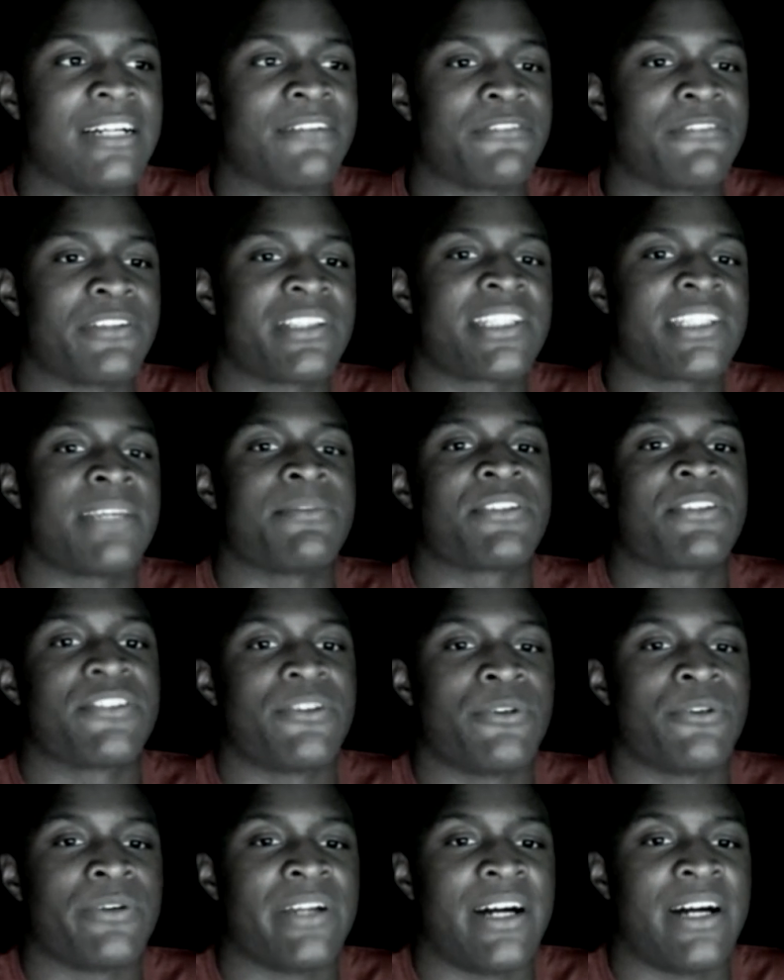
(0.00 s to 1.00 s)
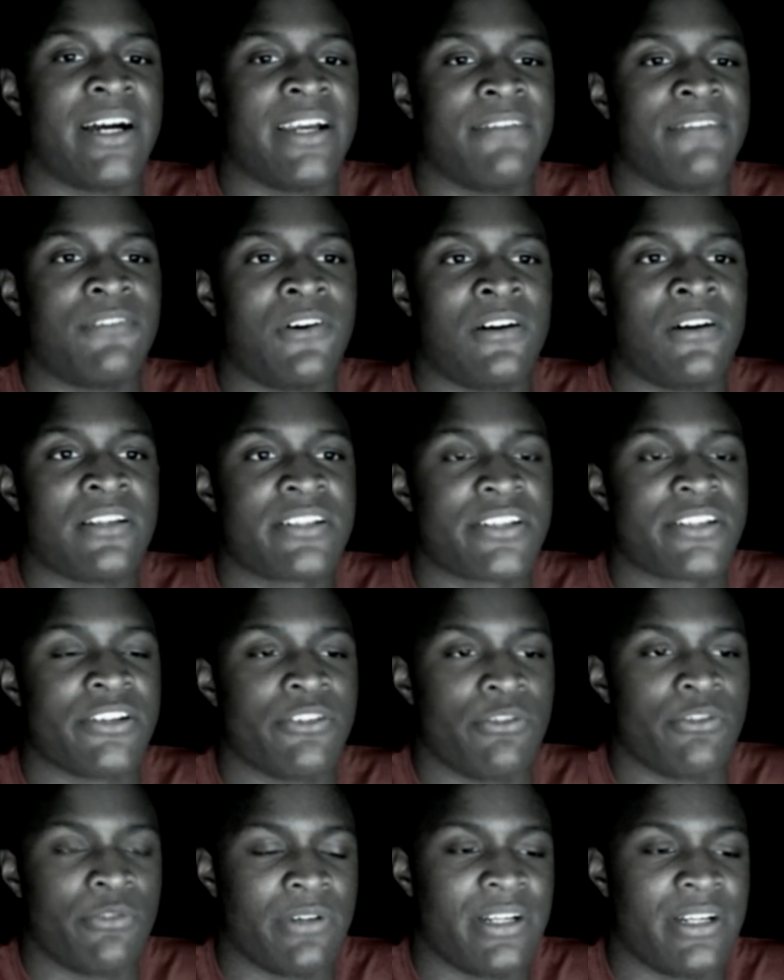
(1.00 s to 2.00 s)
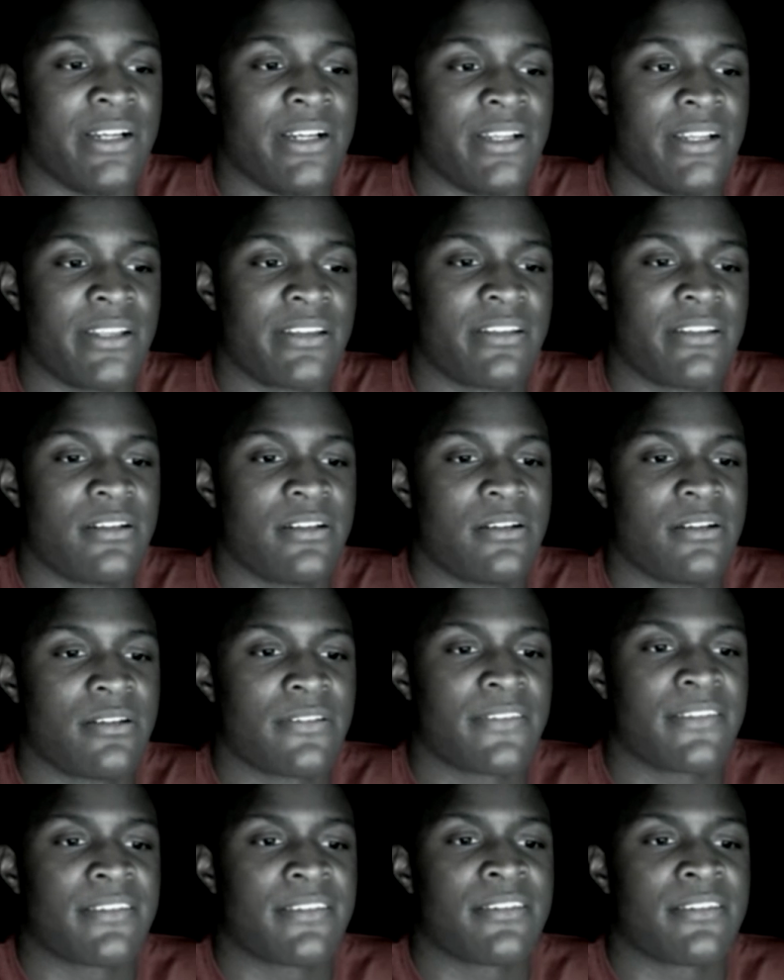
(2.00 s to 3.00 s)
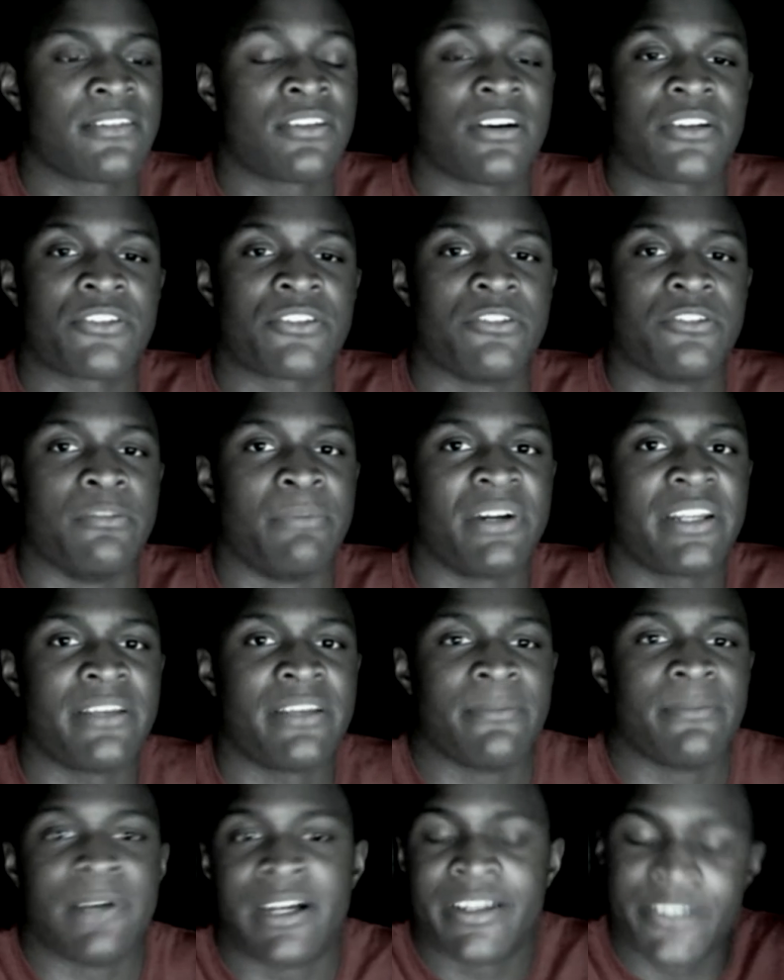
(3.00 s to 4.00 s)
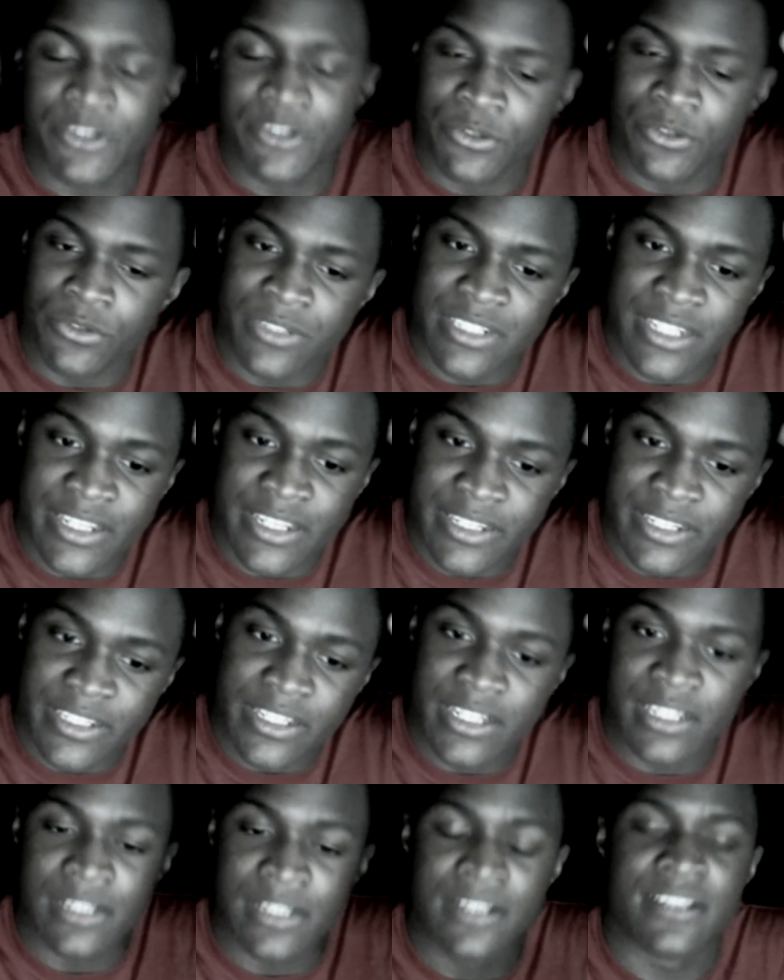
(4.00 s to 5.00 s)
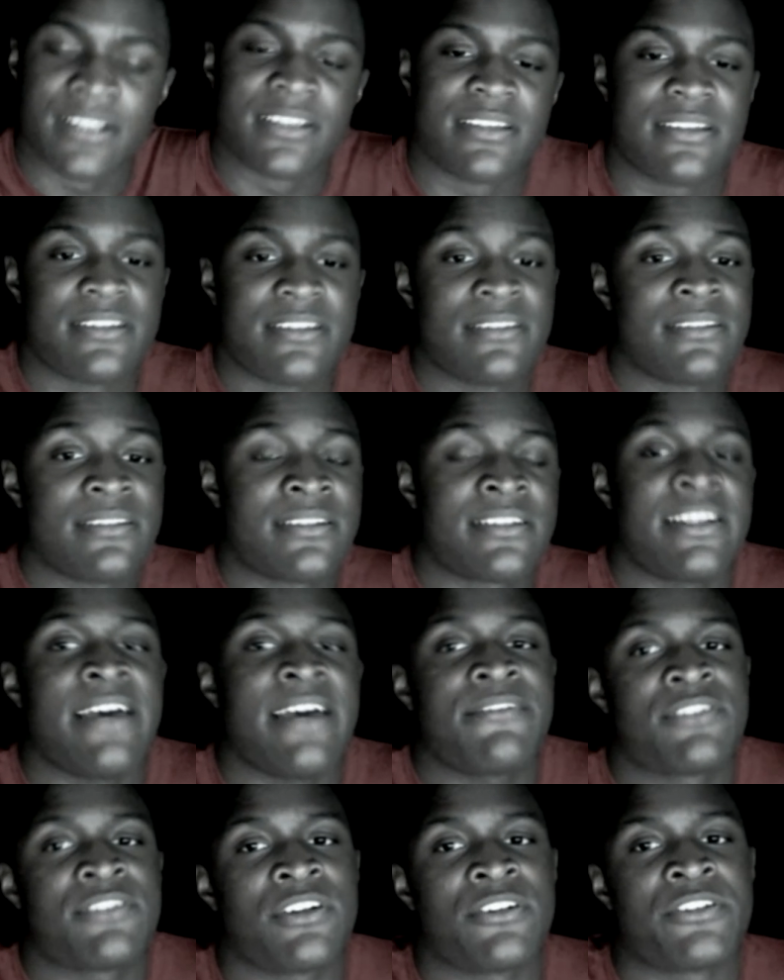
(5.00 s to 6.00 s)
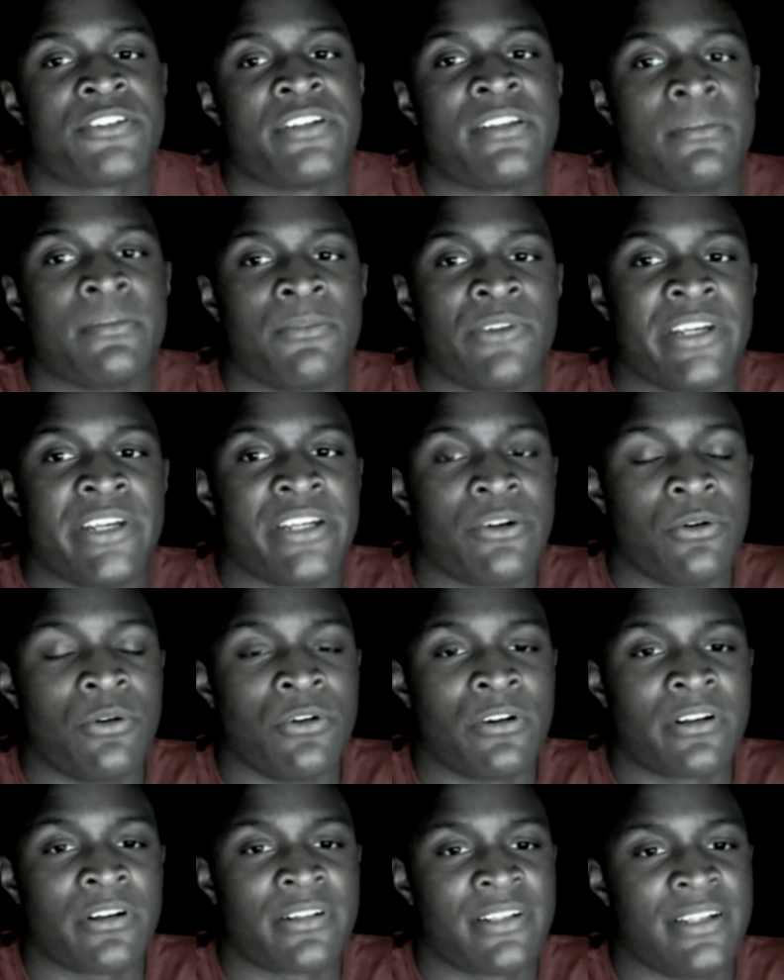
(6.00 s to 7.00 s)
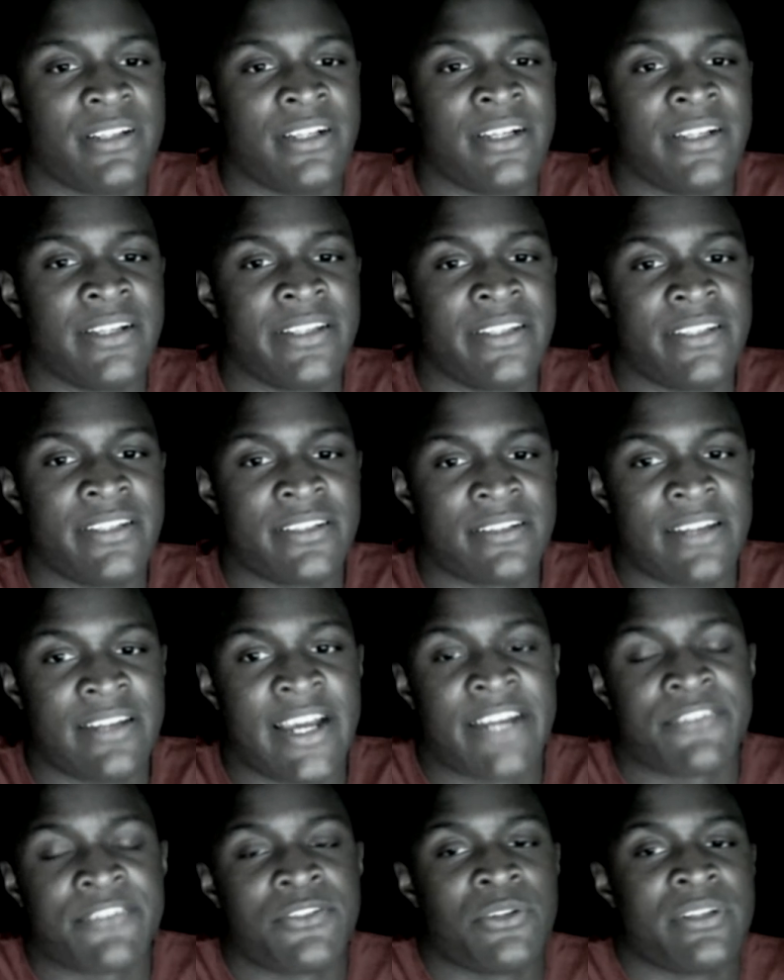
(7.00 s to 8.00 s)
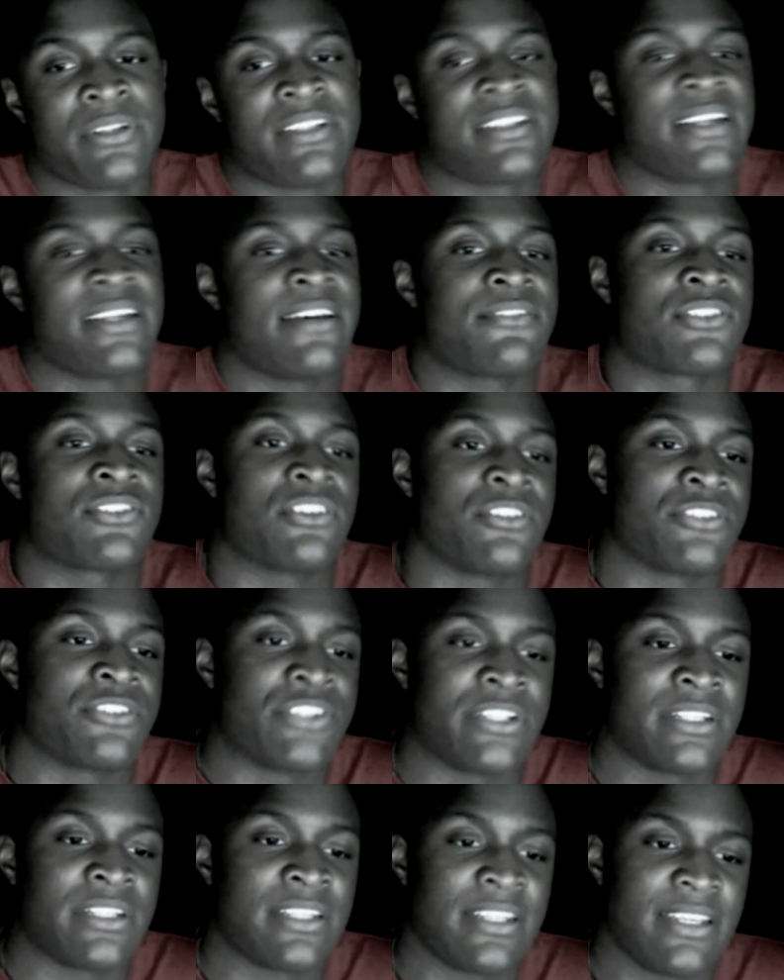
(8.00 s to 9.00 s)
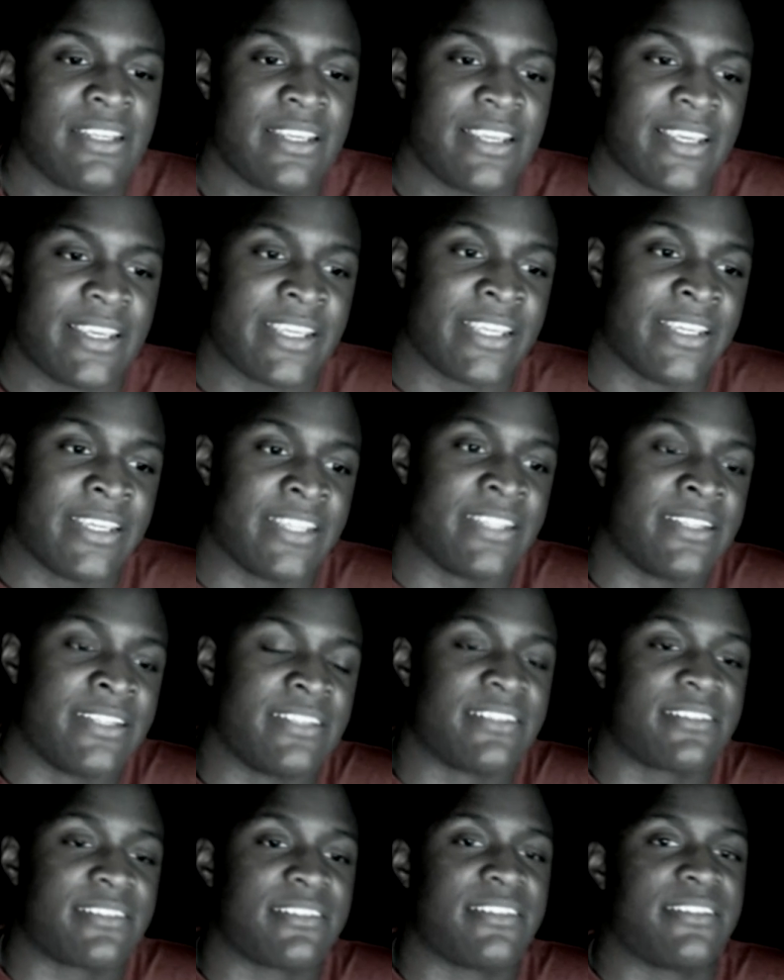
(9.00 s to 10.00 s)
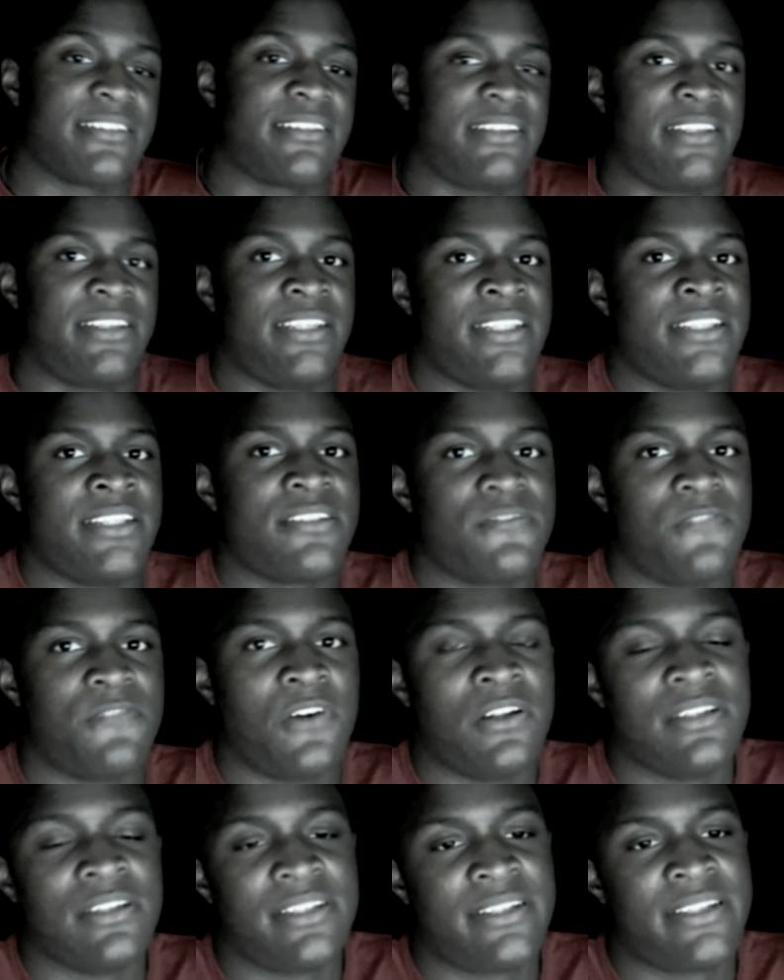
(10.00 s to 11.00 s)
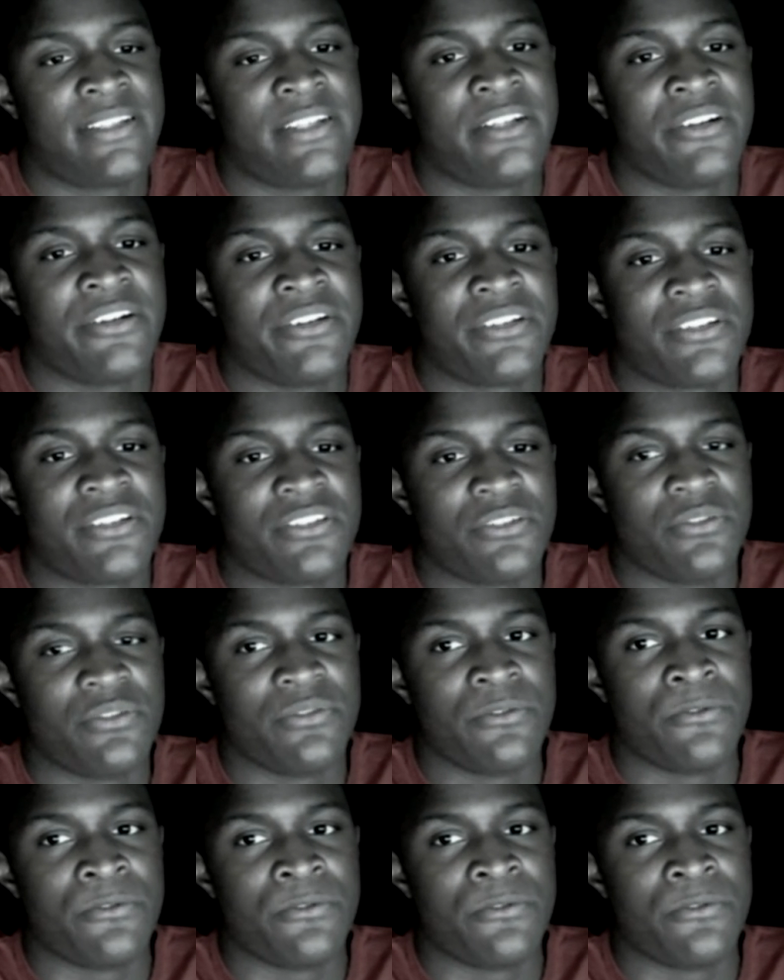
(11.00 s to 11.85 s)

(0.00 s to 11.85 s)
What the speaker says: For this episode, I have also talked to a buddy of mine who's a staff sergeant in the Marine Corps. He's an active duty staff sergeant, and he's volunteered to